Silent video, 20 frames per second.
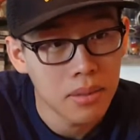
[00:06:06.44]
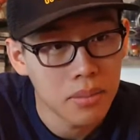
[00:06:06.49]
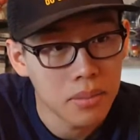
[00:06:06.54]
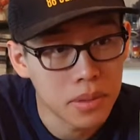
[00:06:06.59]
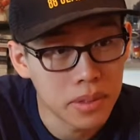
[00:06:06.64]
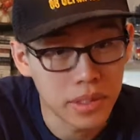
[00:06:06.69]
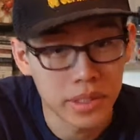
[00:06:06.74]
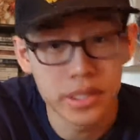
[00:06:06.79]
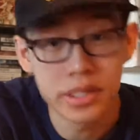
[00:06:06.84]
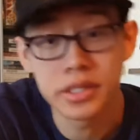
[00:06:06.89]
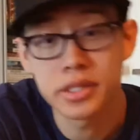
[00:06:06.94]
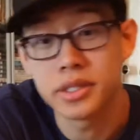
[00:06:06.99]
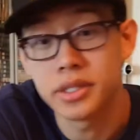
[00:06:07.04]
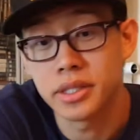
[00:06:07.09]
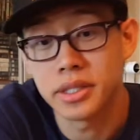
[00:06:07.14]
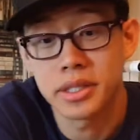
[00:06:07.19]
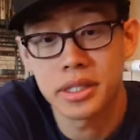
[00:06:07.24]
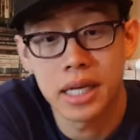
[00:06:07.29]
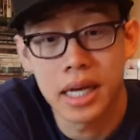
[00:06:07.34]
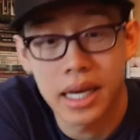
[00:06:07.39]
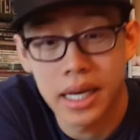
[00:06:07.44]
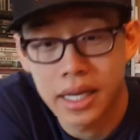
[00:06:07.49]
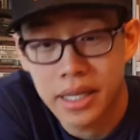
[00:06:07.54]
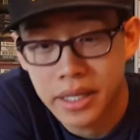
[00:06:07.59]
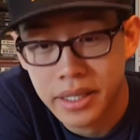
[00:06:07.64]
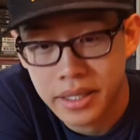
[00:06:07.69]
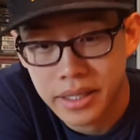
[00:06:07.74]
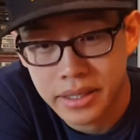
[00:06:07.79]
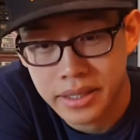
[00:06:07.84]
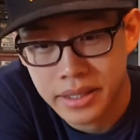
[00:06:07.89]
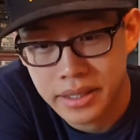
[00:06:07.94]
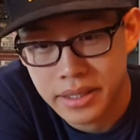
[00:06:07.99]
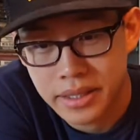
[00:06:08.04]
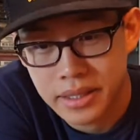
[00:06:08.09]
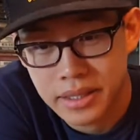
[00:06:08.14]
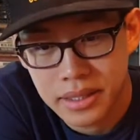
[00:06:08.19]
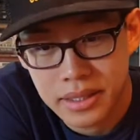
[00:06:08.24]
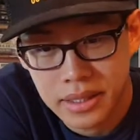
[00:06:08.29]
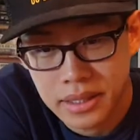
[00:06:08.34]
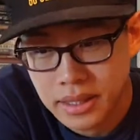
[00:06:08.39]
put this to the side,
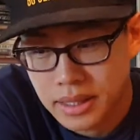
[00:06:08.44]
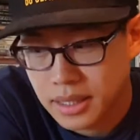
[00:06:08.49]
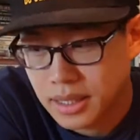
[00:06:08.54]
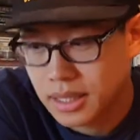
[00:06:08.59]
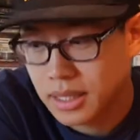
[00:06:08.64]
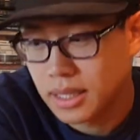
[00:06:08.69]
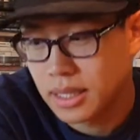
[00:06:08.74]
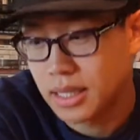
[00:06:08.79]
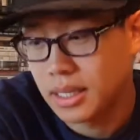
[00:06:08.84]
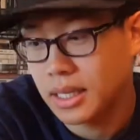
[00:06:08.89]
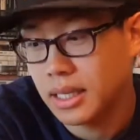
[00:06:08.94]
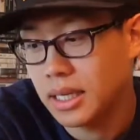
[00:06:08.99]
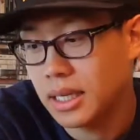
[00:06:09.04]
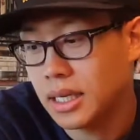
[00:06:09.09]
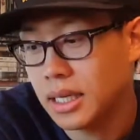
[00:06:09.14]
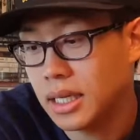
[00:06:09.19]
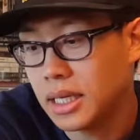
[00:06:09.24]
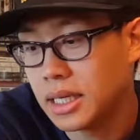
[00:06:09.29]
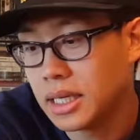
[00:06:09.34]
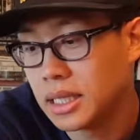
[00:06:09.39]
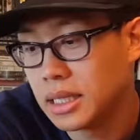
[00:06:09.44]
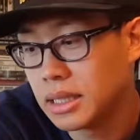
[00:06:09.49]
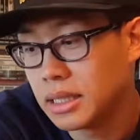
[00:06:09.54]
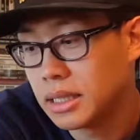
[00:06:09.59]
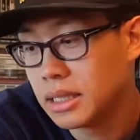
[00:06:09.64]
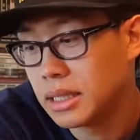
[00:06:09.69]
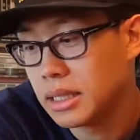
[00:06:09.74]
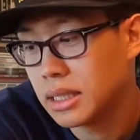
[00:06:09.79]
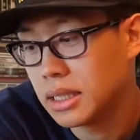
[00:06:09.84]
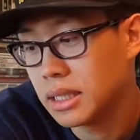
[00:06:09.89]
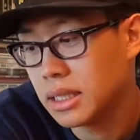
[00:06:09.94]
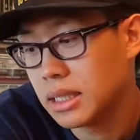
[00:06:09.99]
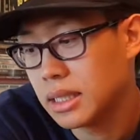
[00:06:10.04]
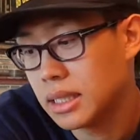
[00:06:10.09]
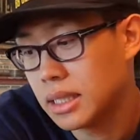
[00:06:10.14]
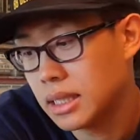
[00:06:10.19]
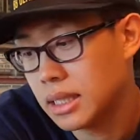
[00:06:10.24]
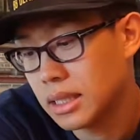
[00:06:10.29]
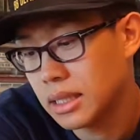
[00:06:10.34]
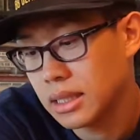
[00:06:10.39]
and
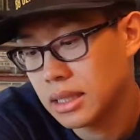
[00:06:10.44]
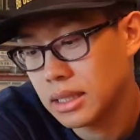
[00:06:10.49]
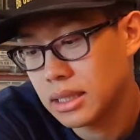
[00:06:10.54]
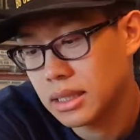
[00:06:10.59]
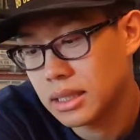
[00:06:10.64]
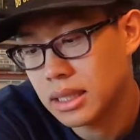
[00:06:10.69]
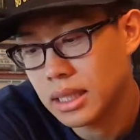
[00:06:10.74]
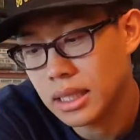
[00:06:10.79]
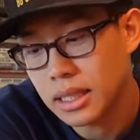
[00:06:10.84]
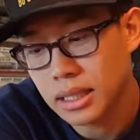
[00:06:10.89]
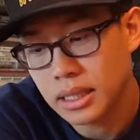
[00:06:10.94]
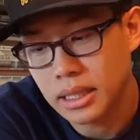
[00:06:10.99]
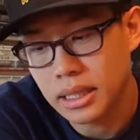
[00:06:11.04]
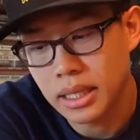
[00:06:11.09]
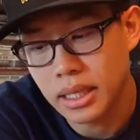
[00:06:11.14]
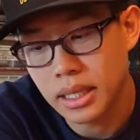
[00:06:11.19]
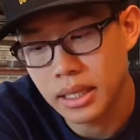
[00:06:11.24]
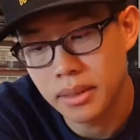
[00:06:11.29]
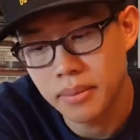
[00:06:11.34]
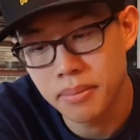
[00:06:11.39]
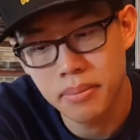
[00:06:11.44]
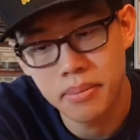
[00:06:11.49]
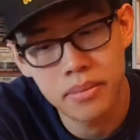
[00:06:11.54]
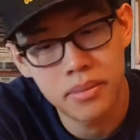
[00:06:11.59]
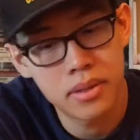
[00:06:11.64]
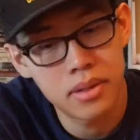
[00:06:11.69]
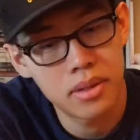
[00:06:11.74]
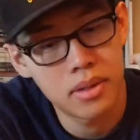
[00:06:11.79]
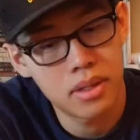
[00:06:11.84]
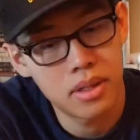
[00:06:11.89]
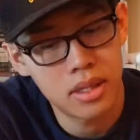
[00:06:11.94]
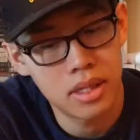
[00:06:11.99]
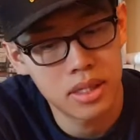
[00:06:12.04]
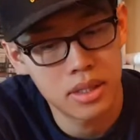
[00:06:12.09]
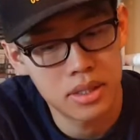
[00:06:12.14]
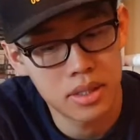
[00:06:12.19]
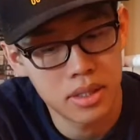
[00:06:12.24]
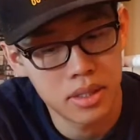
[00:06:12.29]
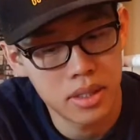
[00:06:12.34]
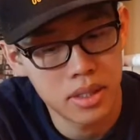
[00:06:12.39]
second game I
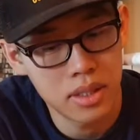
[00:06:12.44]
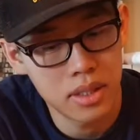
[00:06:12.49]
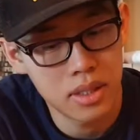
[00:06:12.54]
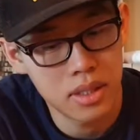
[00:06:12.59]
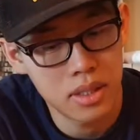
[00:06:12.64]
see.